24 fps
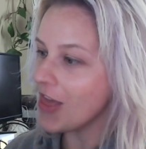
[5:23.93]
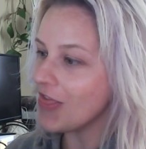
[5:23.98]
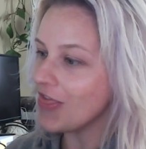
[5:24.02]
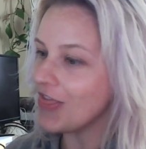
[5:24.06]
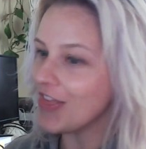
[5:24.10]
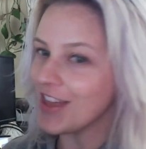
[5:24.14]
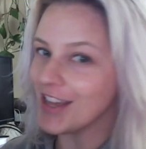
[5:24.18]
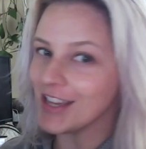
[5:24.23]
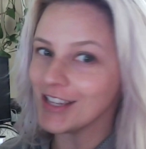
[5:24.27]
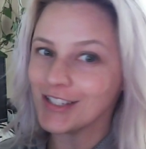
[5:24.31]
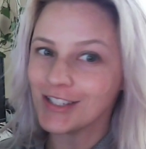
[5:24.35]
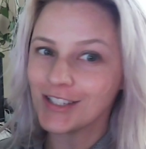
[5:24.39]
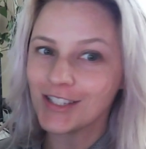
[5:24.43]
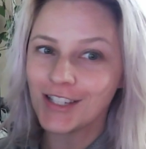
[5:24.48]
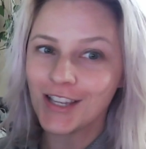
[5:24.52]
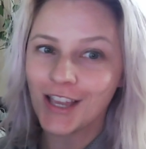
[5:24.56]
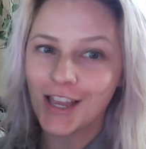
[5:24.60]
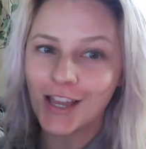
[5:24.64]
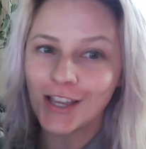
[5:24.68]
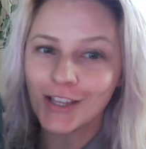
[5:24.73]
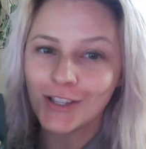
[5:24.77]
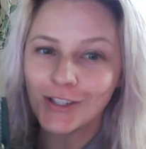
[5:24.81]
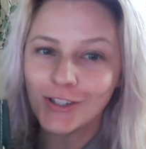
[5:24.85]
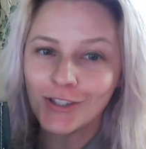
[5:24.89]
This
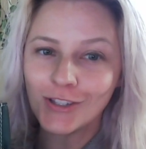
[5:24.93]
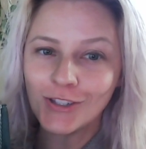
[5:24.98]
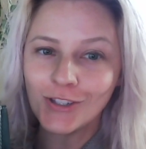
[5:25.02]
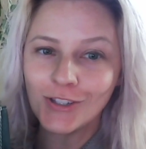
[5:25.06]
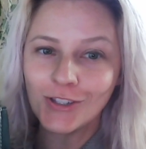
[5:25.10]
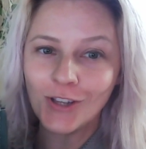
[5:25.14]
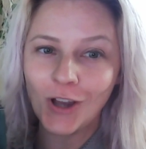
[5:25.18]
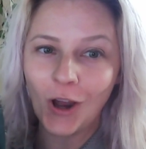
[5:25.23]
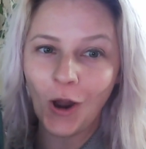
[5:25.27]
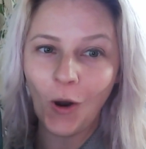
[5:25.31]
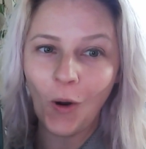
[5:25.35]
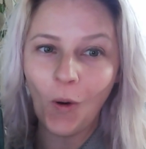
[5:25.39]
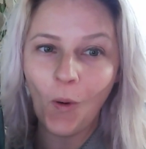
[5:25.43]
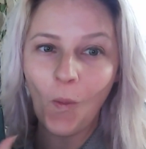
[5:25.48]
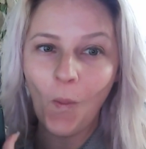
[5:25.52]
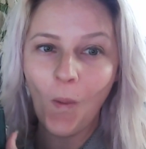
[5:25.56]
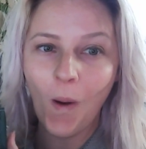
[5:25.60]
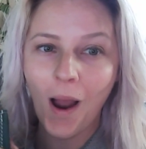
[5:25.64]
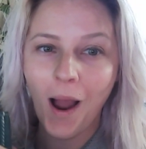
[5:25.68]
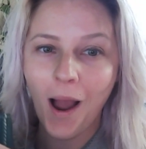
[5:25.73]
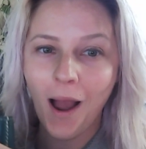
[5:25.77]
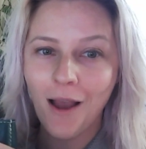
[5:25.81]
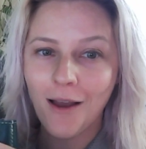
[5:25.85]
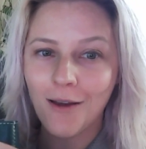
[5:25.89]
is so
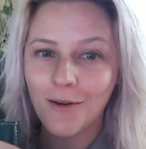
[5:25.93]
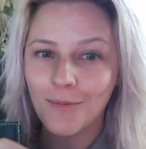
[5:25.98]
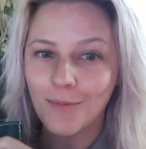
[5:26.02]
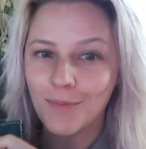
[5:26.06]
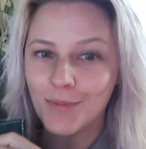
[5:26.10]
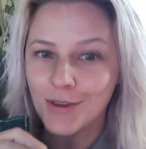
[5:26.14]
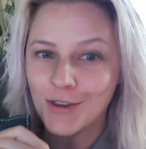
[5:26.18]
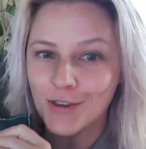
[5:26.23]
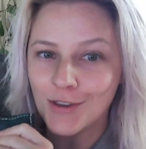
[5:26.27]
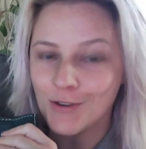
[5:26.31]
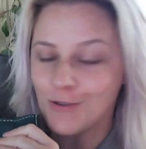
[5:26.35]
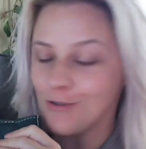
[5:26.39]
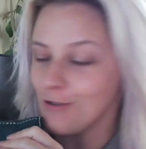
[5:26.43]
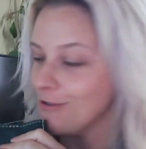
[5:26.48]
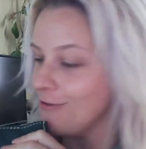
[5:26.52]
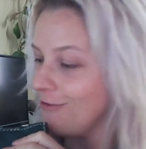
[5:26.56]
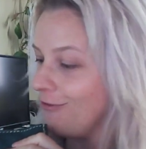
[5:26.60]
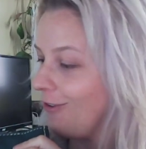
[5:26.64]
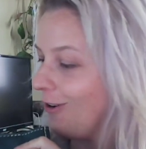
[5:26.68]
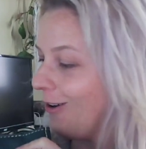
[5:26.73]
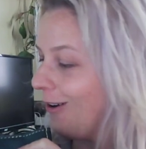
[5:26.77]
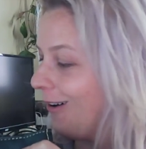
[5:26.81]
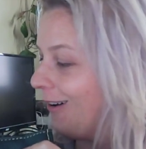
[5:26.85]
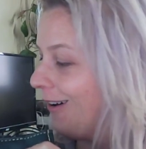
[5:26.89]

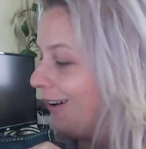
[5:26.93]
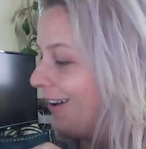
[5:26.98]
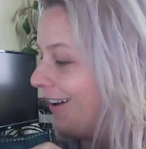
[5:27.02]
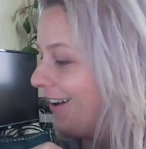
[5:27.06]
beautiful.